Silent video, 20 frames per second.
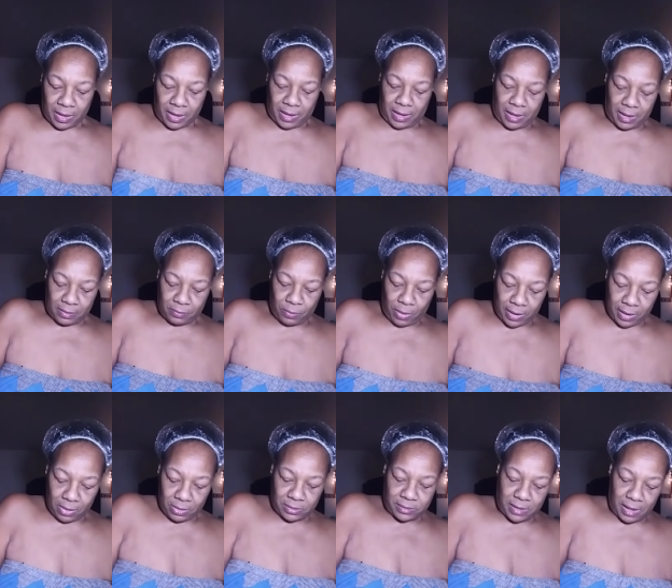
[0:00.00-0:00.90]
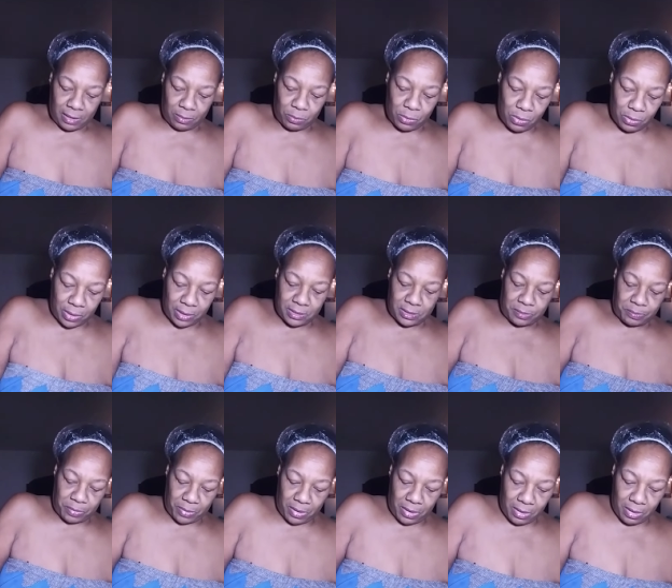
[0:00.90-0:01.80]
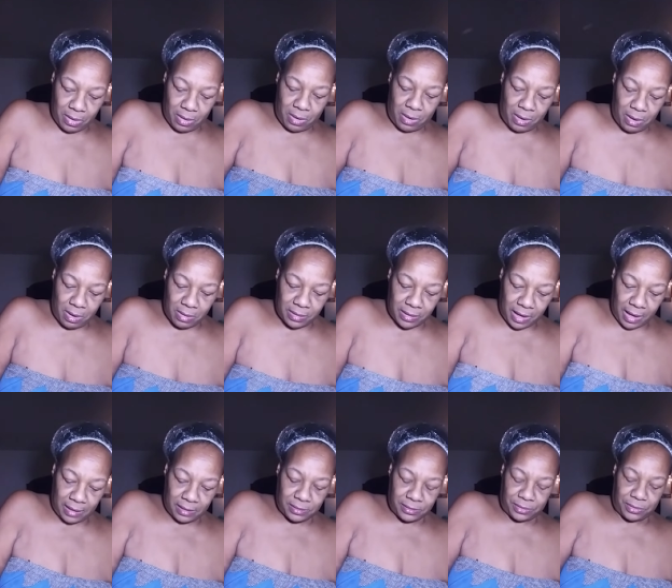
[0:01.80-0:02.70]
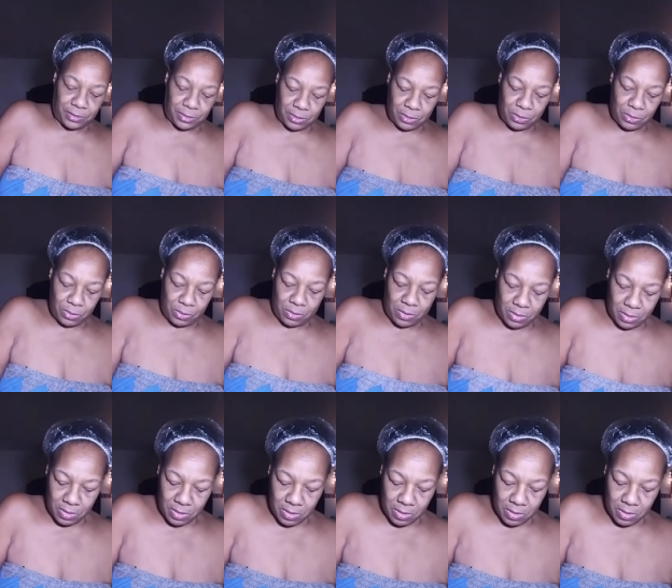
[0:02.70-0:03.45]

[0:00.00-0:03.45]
and right outside of Wilkinsburg, next to